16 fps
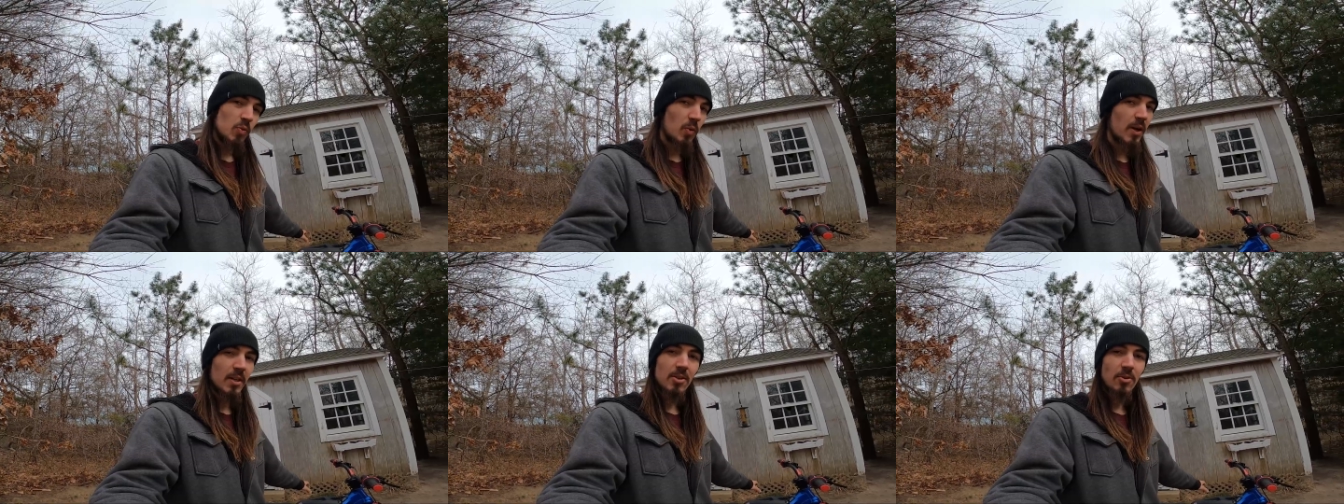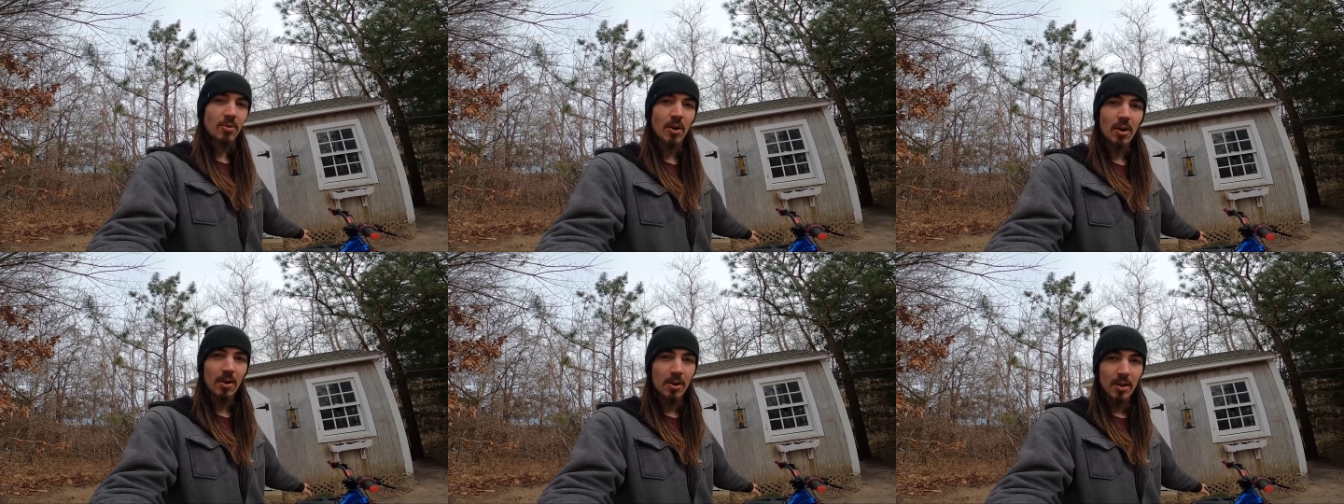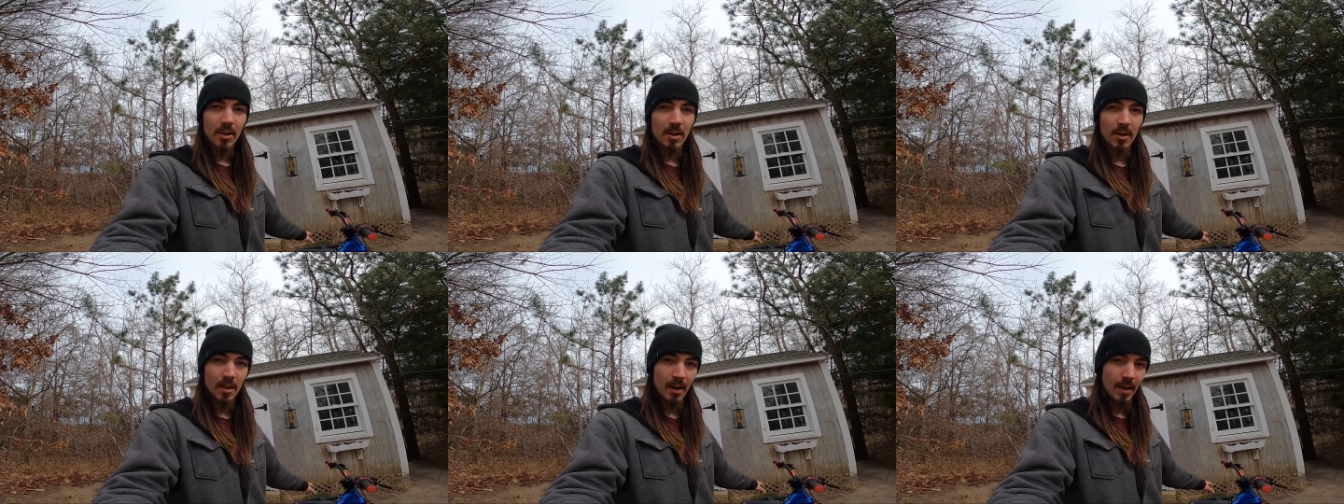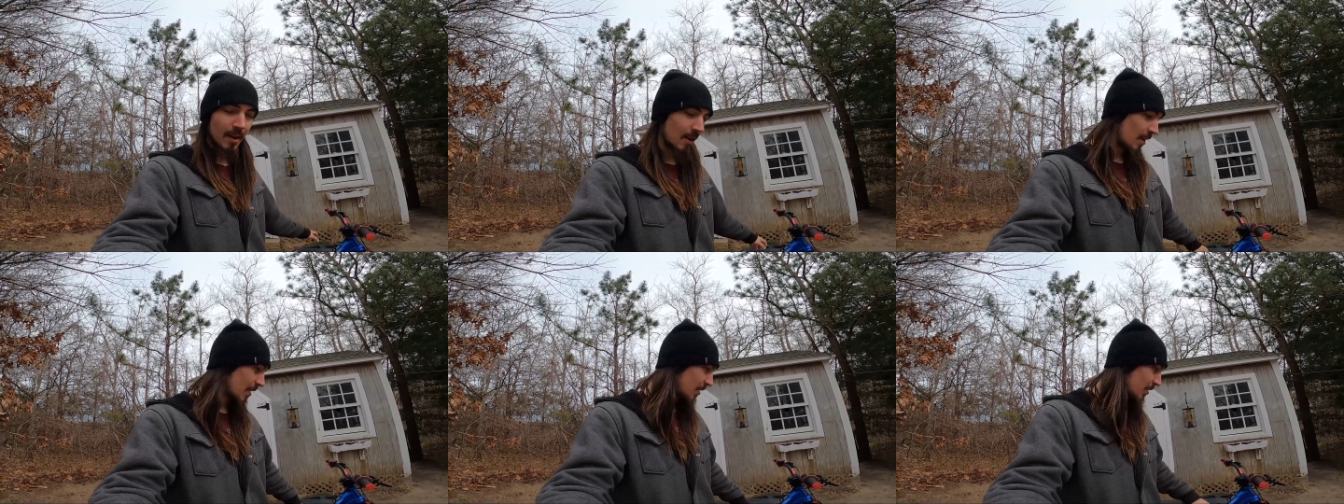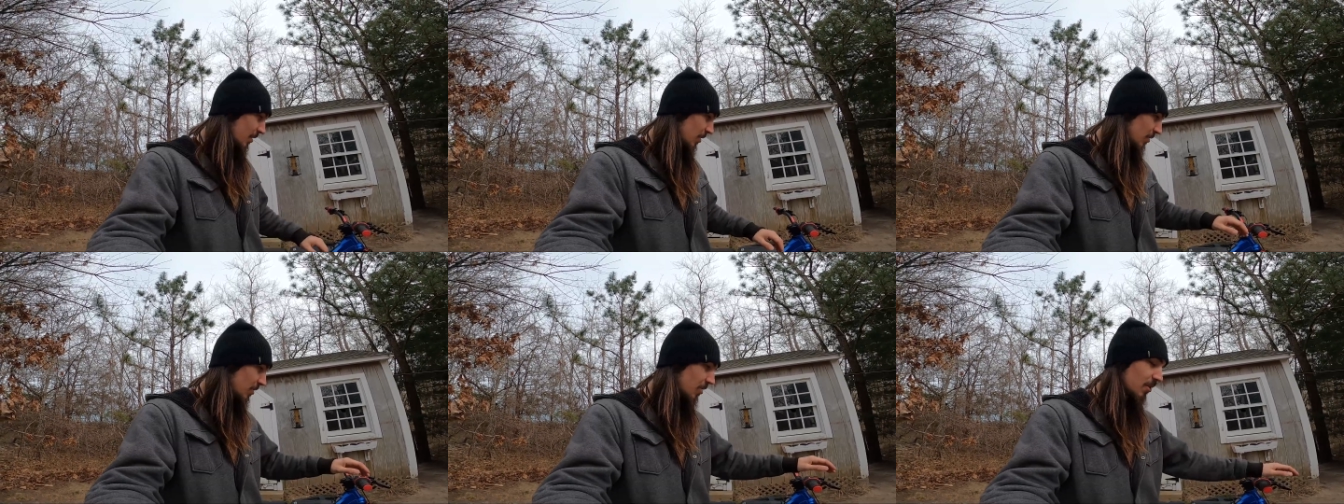was way too dark
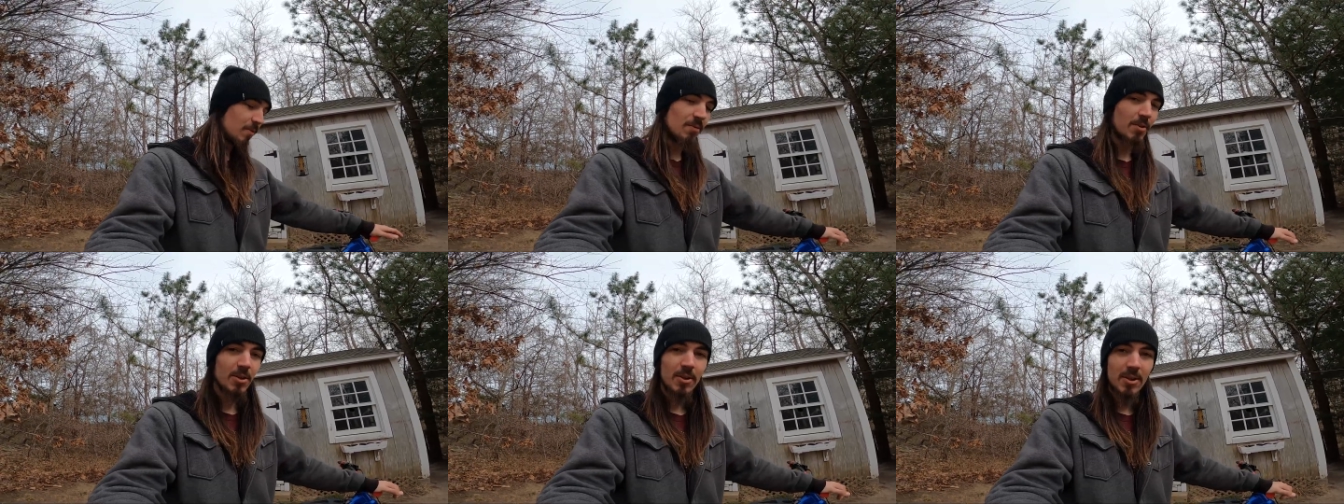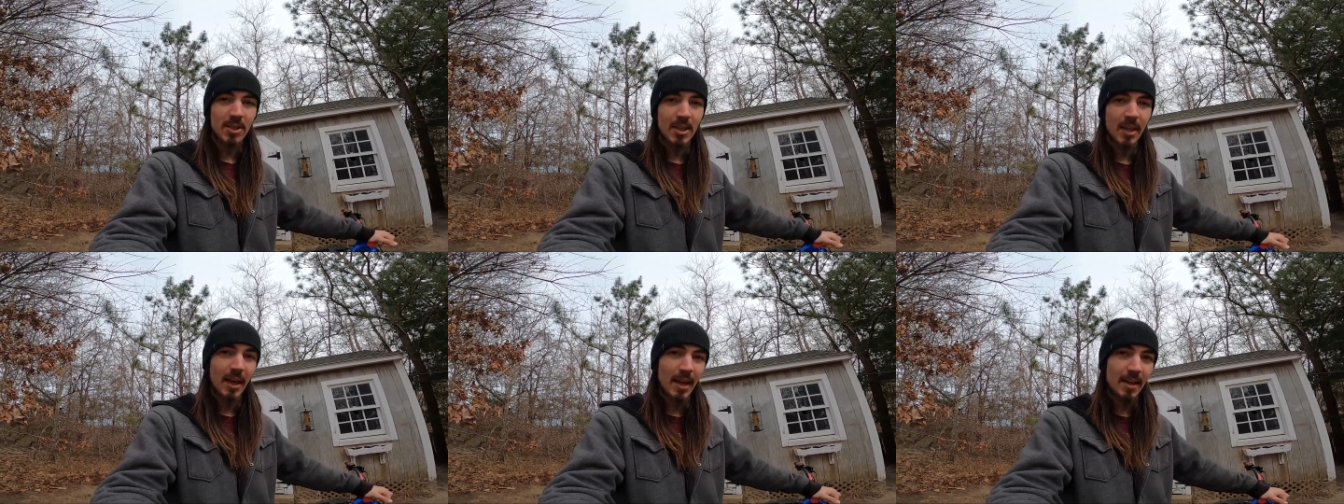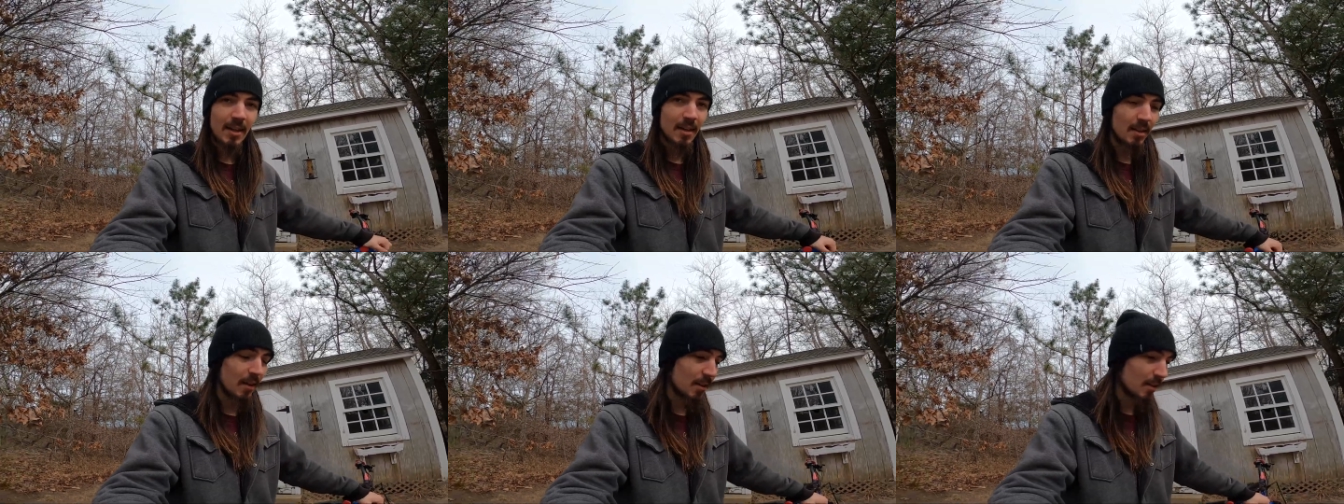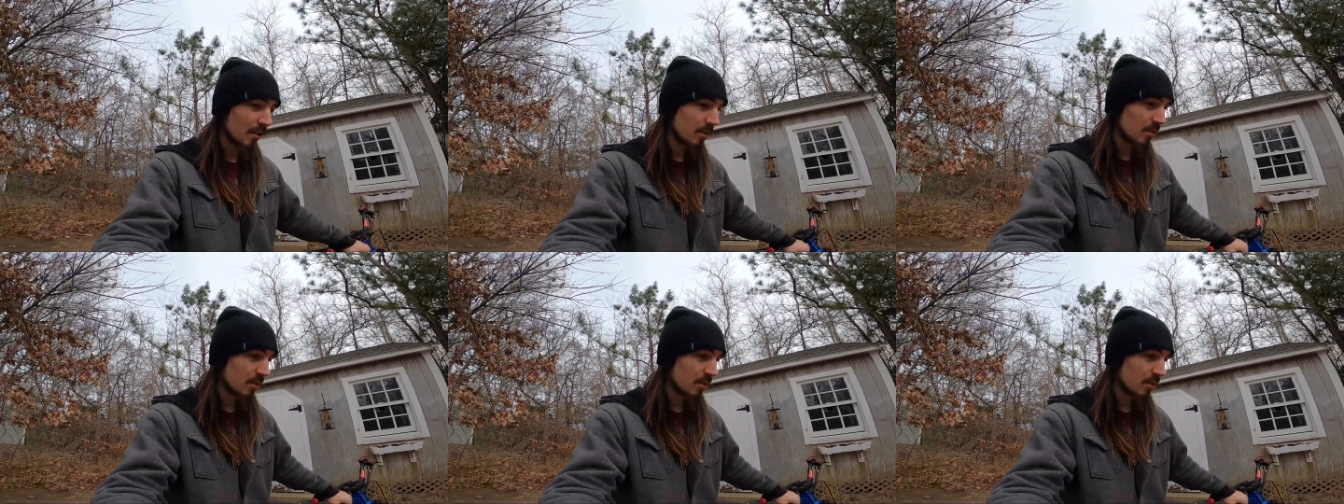and you couldn't really see anything.